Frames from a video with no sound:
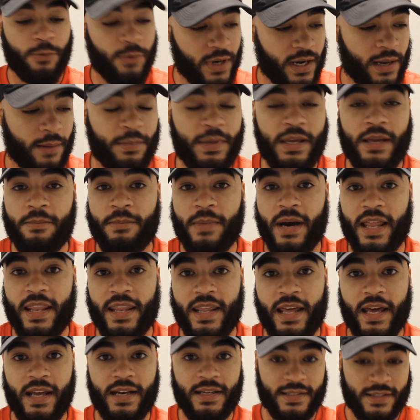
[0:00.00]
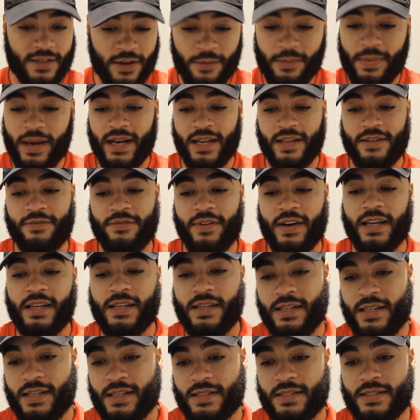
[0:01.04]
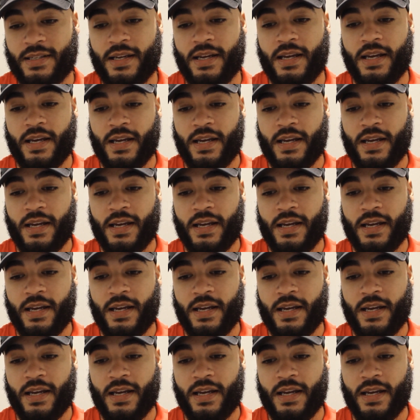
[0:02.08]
what I mean by that is nobody is fighting this,